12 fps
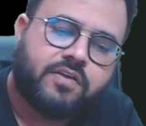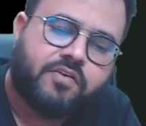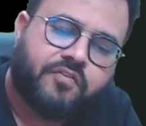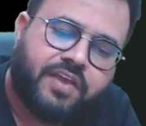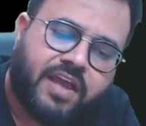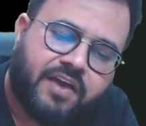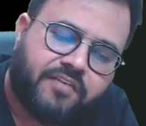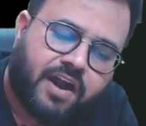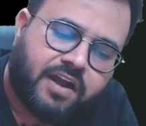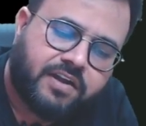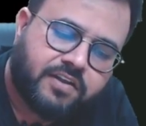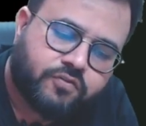We have
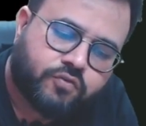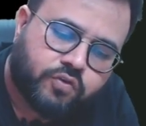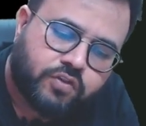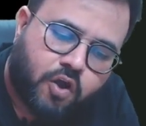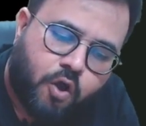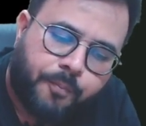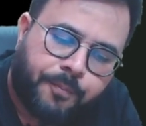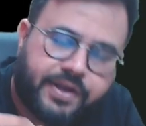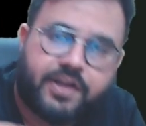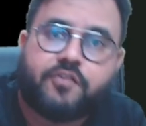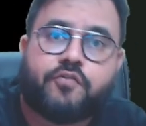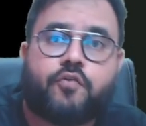understood the
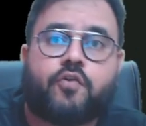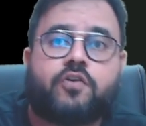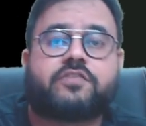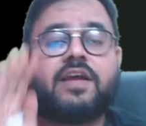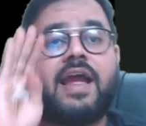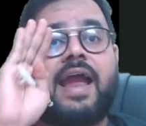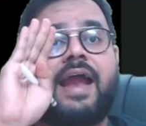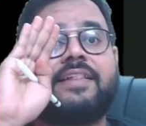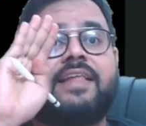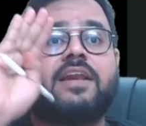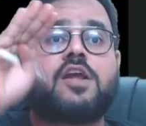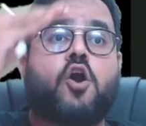competitive force and
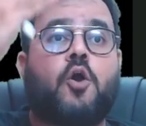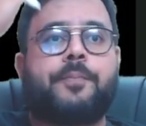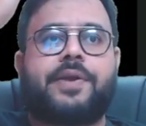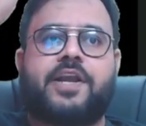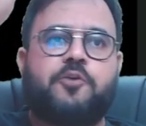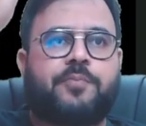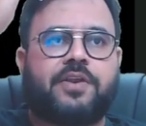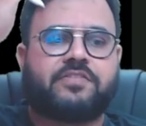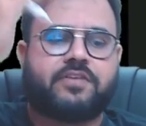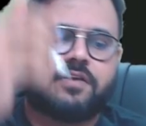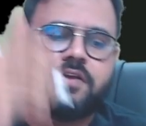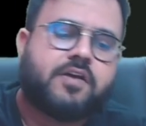then competitive
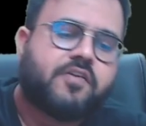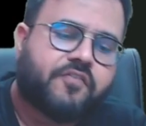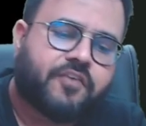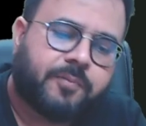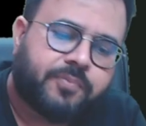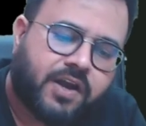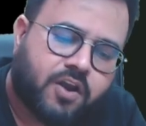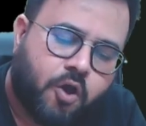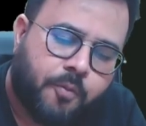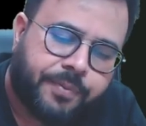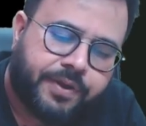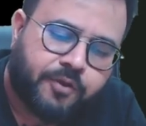pressure. From that
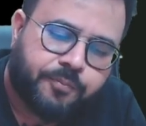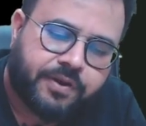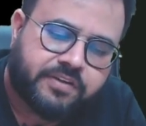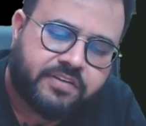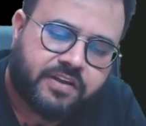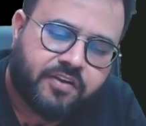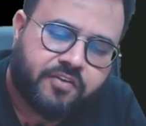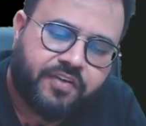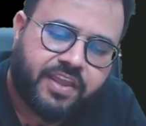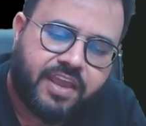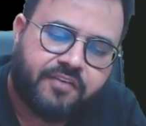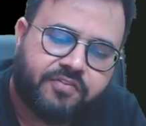competitive pressure, we
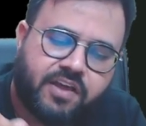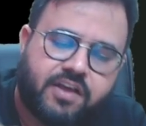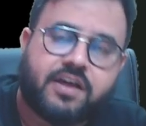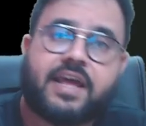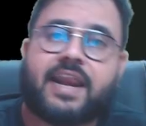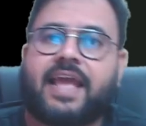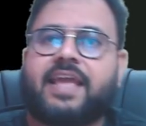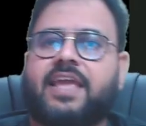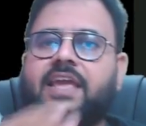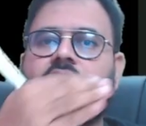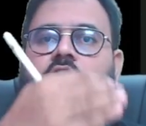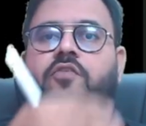gave the
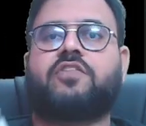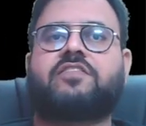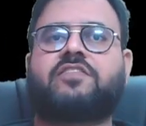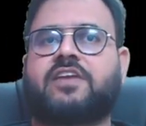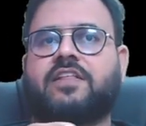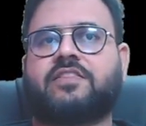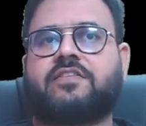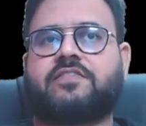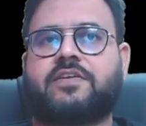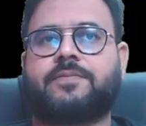ranking of the strength, sir.